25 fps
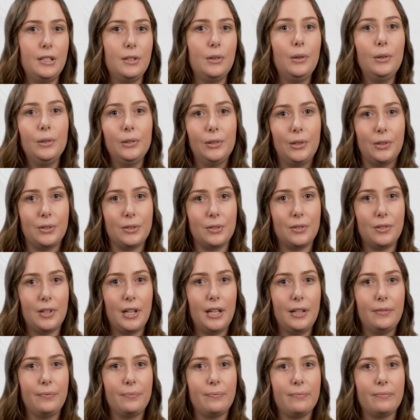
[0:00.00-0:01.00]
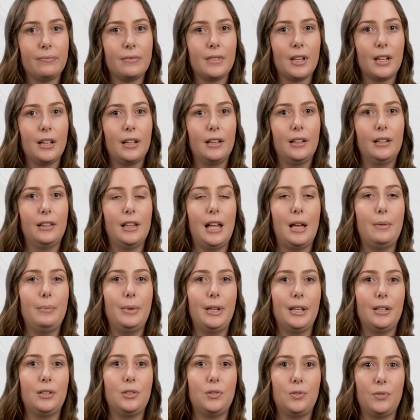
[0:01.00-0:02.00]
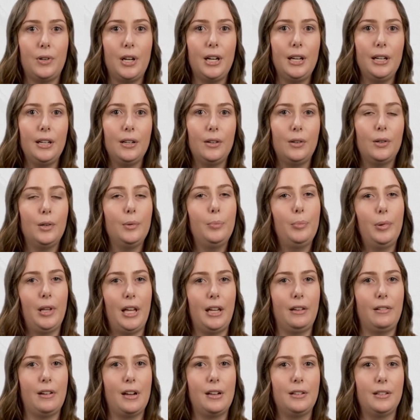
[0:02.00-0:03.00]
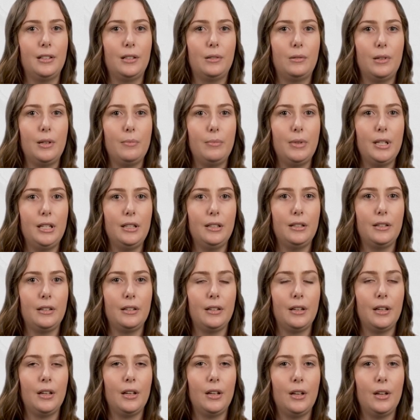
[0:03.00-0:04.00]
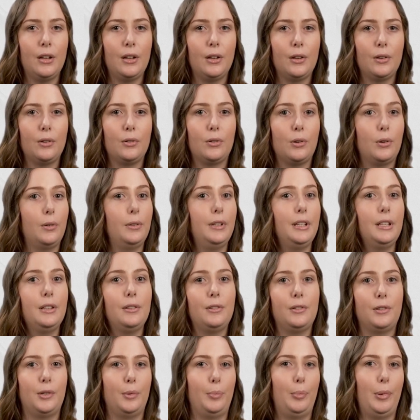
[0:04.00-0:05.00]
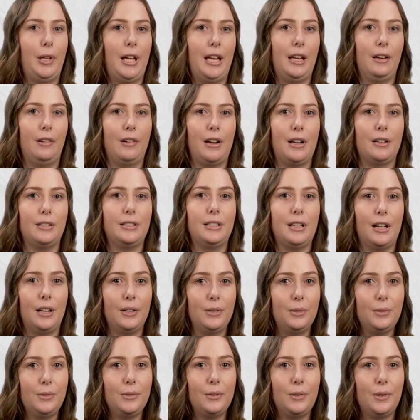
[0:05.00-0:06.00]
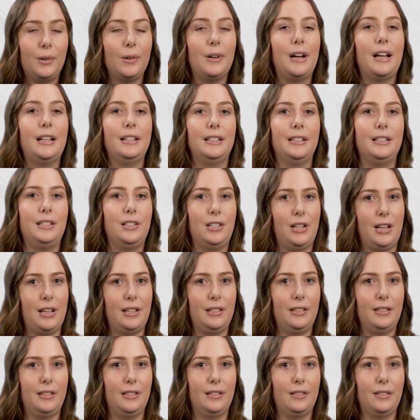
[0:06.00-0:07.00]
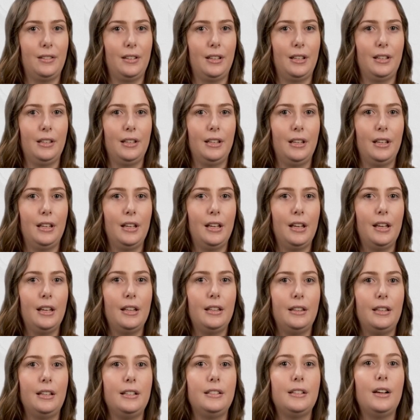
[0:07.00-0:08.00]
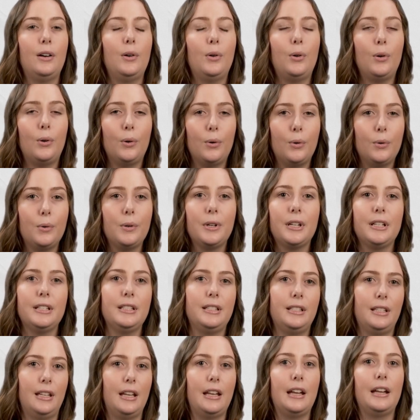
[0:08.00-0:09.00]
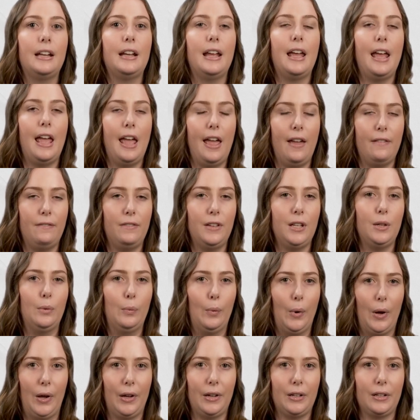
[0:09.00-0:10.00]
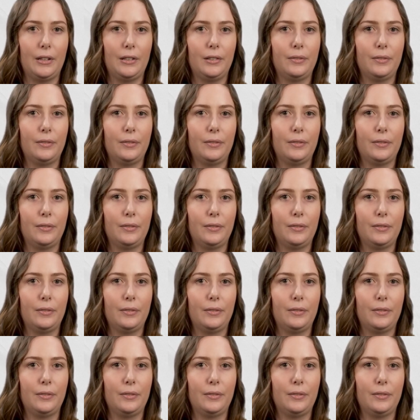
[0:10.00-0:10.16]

or laundry, climbing a tree or playground equipment, crawling through a playground tunnel or under chairs. These are all considered heavy work.